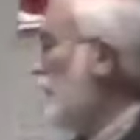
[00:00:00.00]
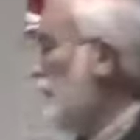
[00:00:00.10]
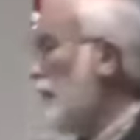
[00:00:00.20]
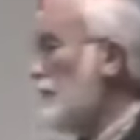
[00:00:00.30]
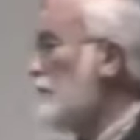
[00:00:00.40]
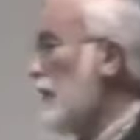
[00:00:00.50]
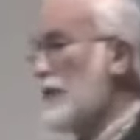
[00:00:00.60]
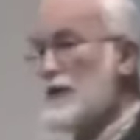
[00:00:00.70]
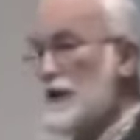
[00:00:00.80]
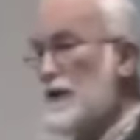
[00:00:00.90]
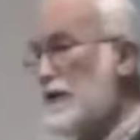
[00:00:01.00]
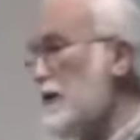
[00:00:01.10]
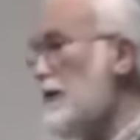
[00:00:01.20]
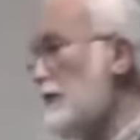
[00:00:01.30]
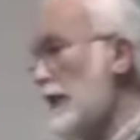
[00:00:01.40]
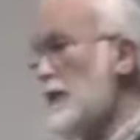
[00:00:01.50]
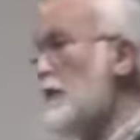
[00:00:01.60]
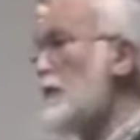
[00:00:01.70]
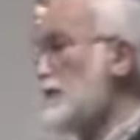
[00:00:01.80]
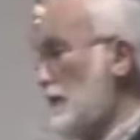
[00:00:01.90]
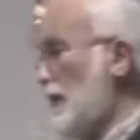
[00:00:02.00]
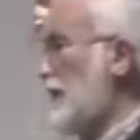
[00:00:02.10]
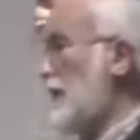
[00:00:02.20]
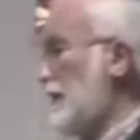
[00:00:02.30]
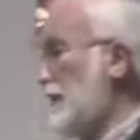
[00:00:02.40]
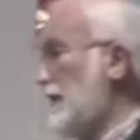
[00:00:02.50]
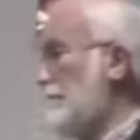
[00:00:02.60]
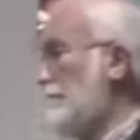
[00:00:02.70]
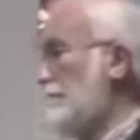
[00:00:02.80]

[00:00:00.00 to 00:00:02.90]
of your foreign policy is to defend those frontiers